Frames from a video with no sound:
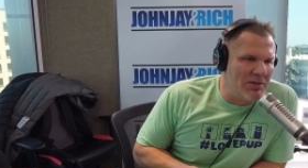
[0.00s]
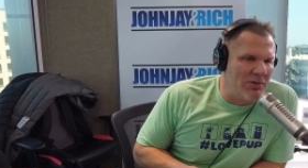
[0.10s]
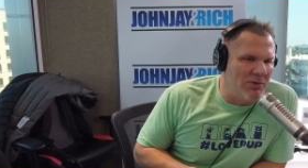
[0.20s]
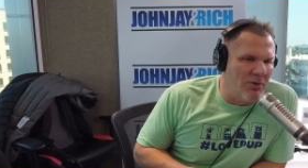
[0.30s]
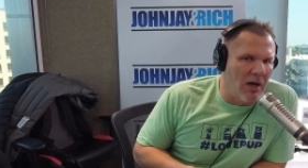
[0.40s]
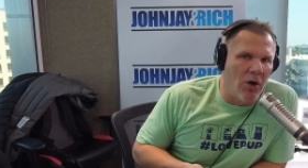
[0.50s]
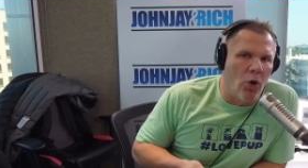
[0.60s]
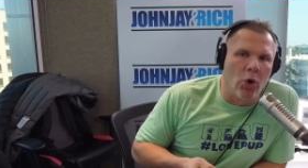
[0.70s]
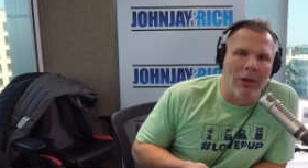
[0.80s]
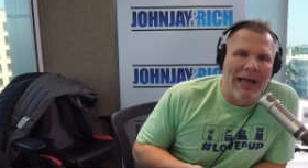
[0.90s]
to uh,
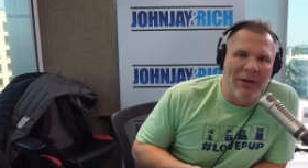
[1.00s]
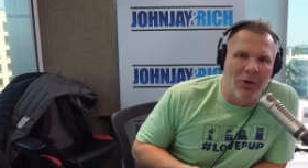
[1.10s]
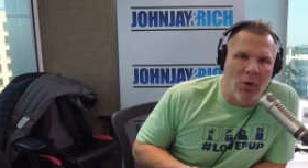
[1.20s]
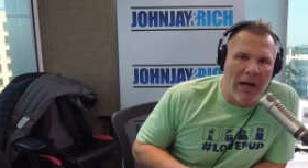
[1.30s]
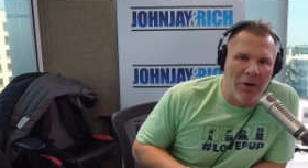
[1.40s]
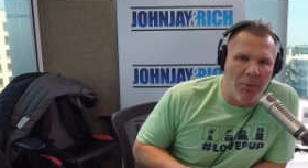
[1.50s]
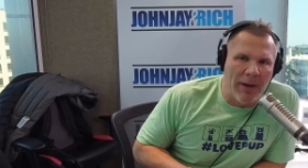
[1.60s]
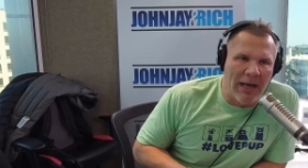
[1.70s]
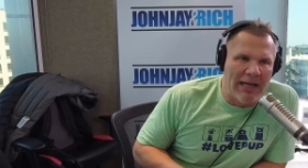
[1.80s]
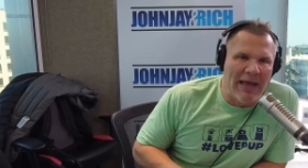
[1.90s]
Orlando Auto
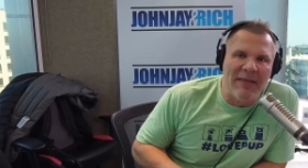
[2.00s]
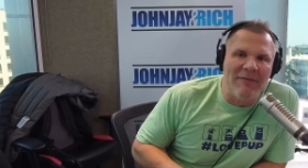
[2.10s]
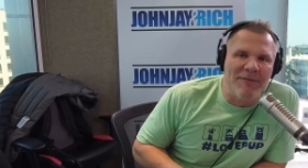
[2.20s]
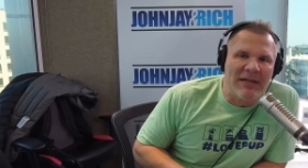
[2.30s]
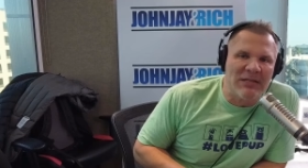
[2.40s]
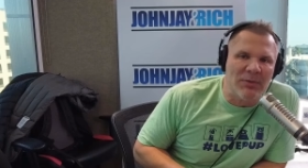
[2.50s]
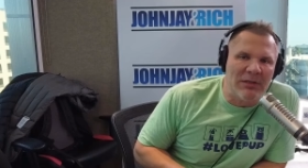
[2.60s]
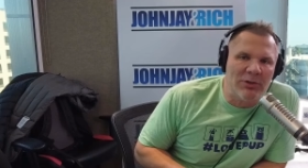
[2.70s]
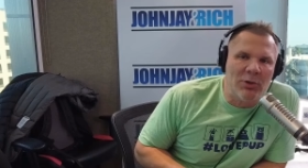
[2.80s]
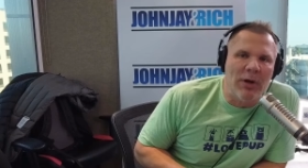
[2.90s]
Body, and they fixed it
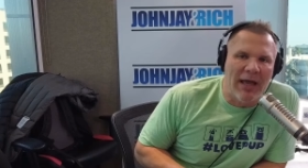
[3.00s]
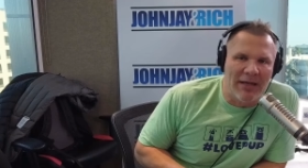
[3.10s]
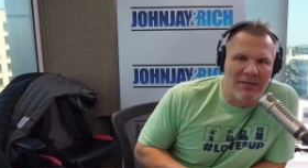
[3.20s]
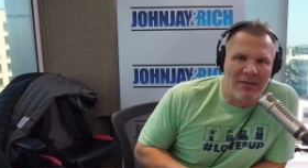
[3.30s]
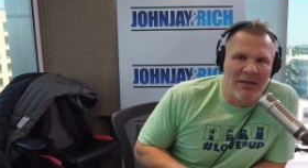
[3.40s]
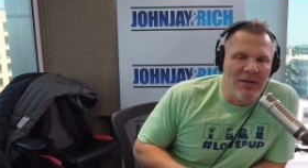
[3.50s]
within two days.